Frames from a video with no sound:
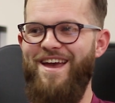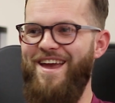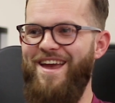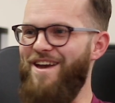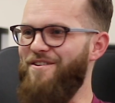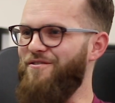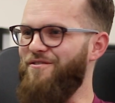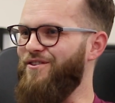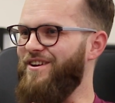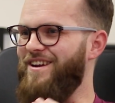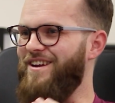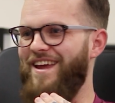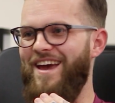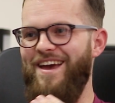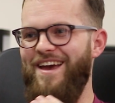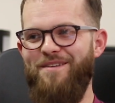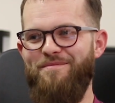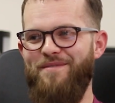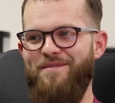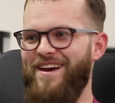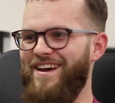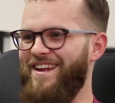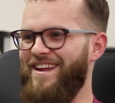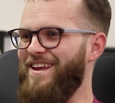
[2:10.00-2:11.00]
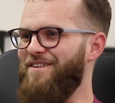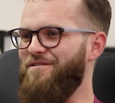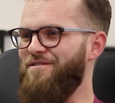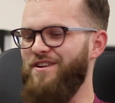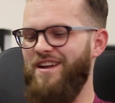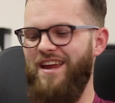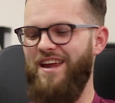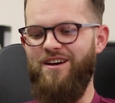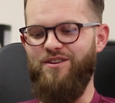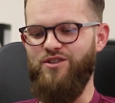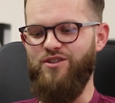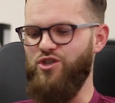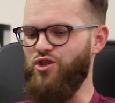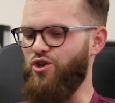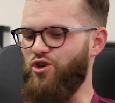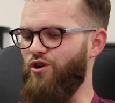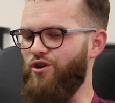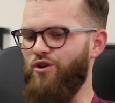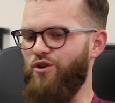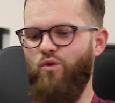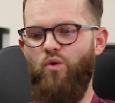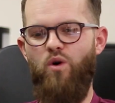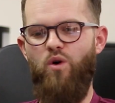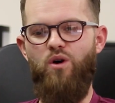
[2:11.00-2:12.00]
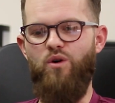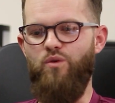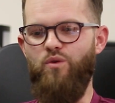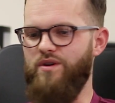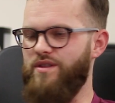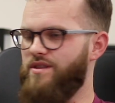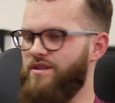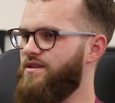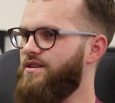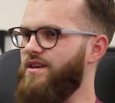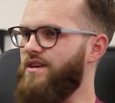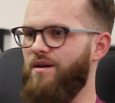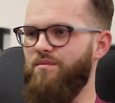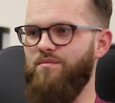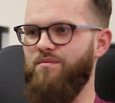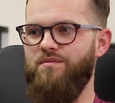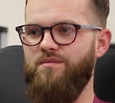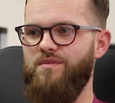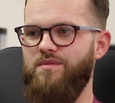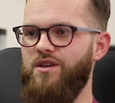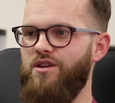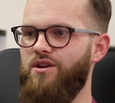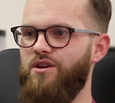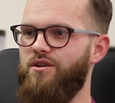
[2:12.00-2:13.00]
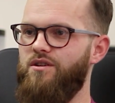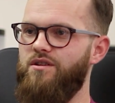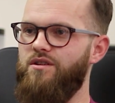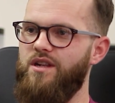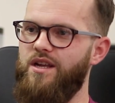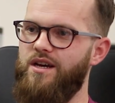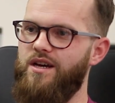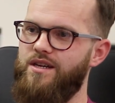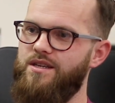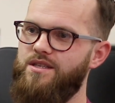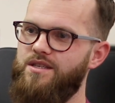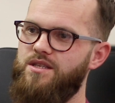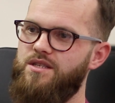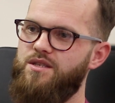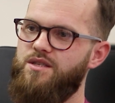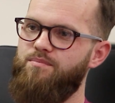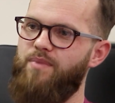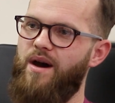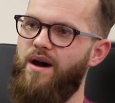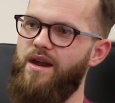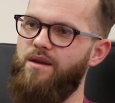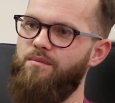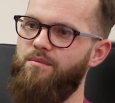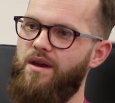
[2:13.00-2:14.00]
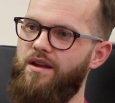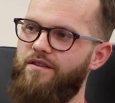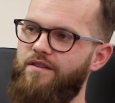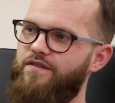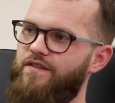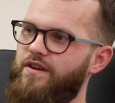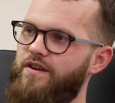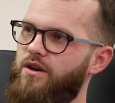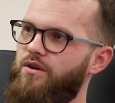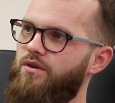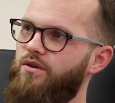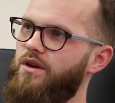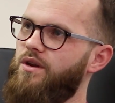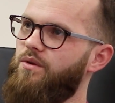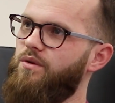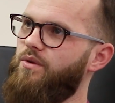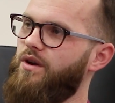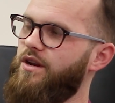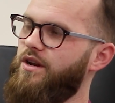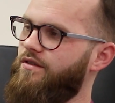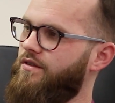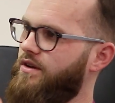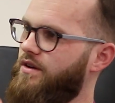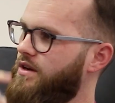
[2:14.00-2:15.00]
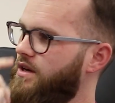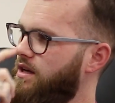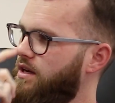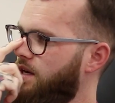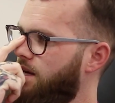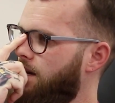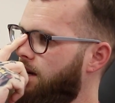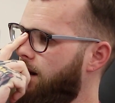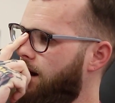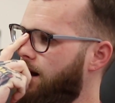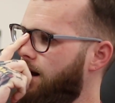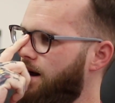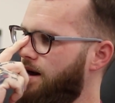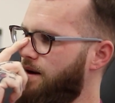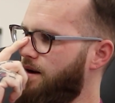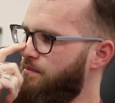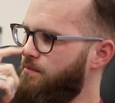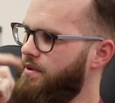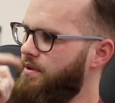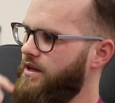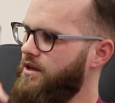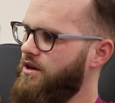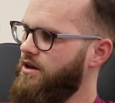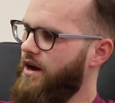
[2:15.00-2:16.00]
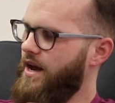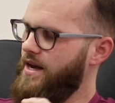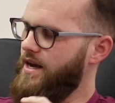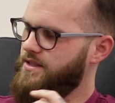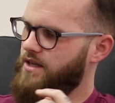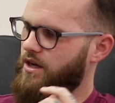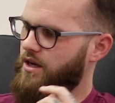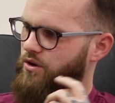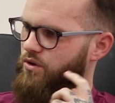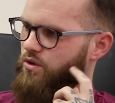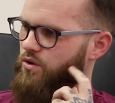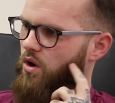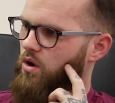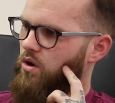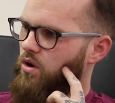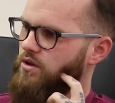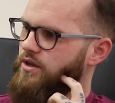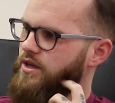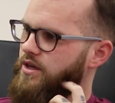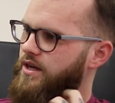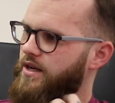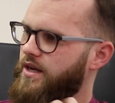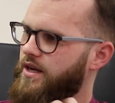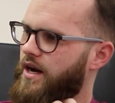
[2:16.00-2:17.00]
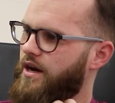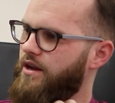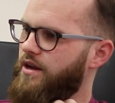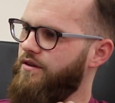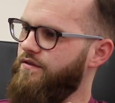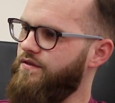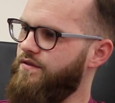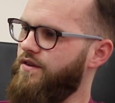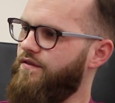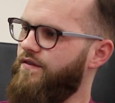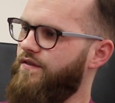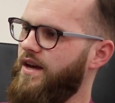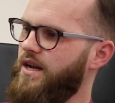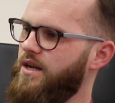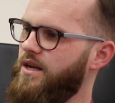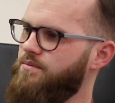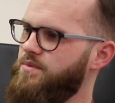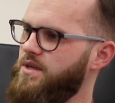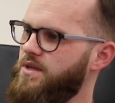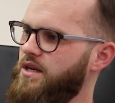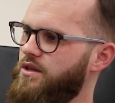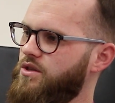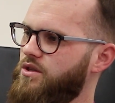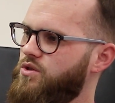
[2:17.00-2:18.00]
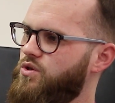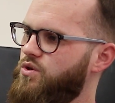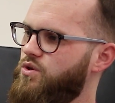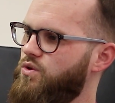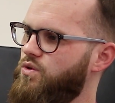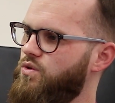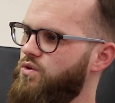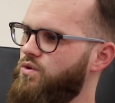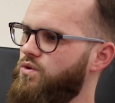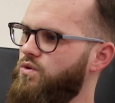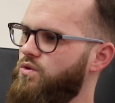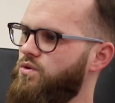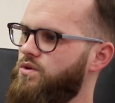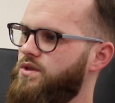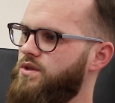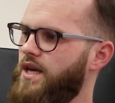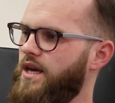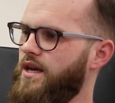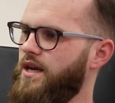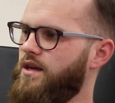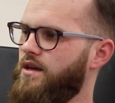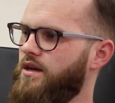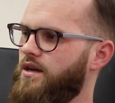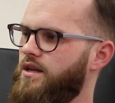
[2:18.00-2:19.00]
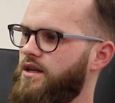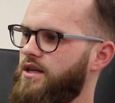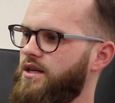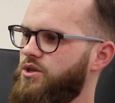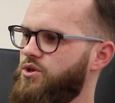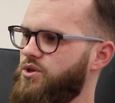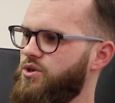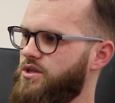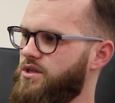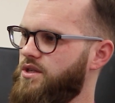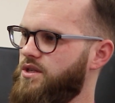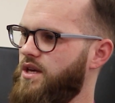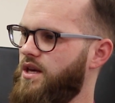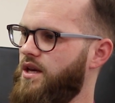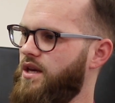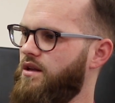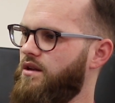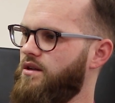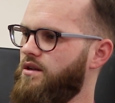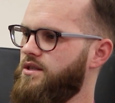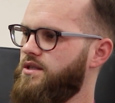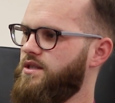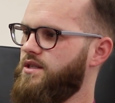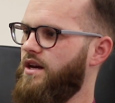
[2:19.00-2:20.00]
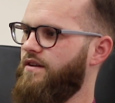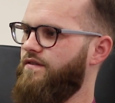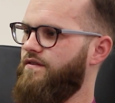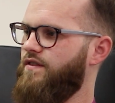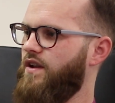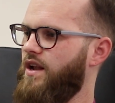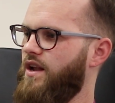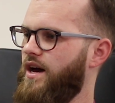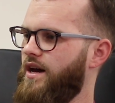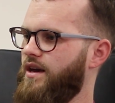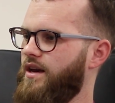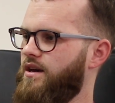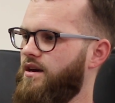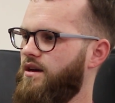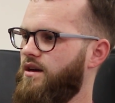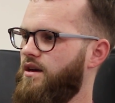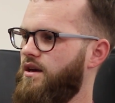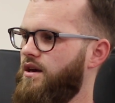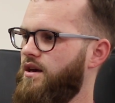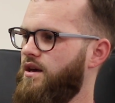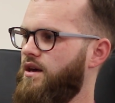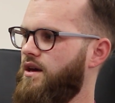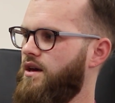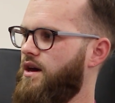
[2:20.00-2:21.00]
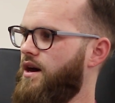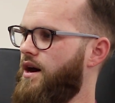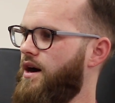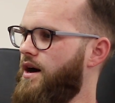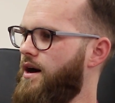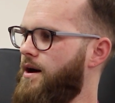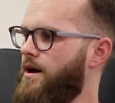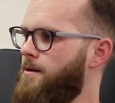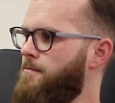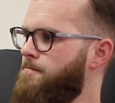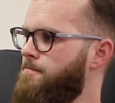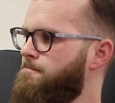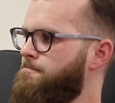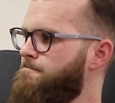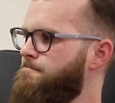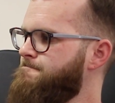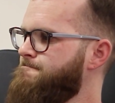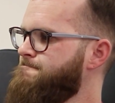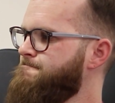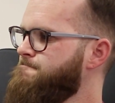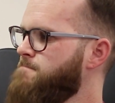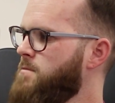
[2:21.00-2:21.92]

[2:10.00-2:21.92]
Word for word: every day man every day i was just going to war with some you know like spider-man figurine whatever um, but yeah as i grew older kind of developed into taking an interest in stuff like um,